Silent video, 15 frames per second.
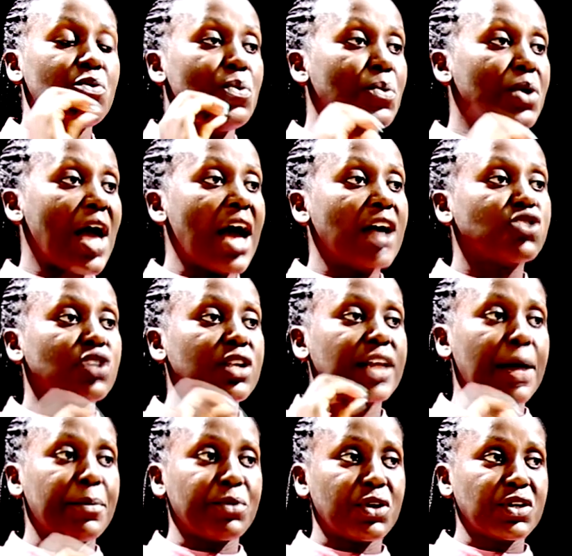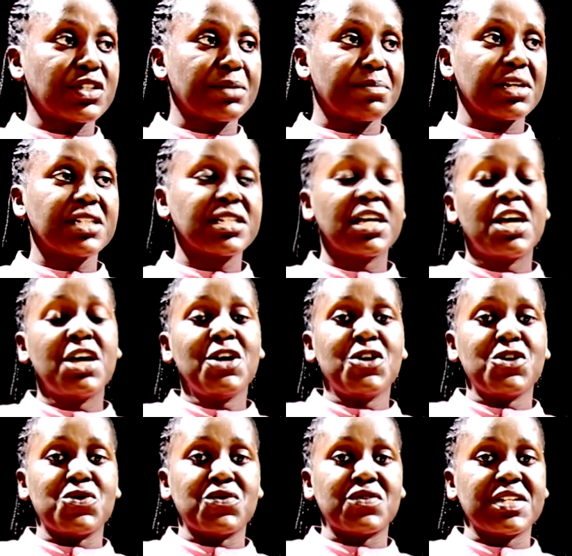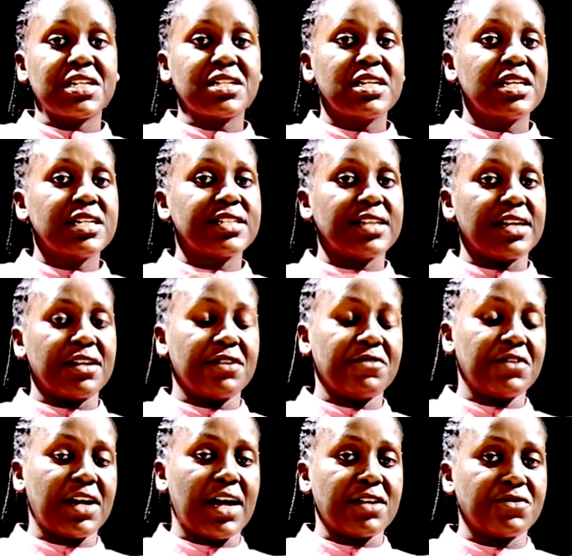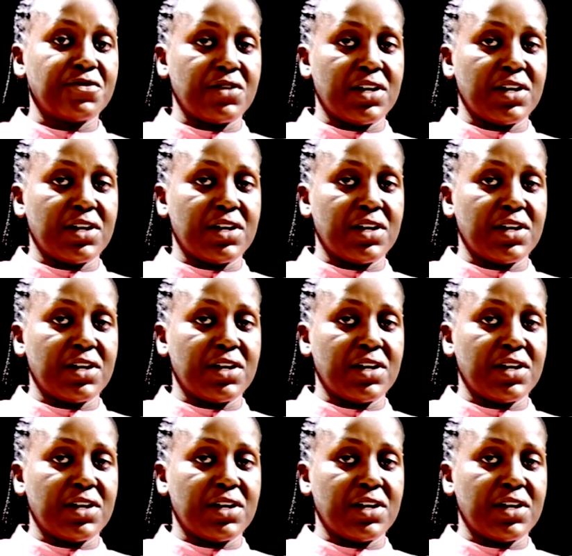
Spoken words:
we actually approximate using significant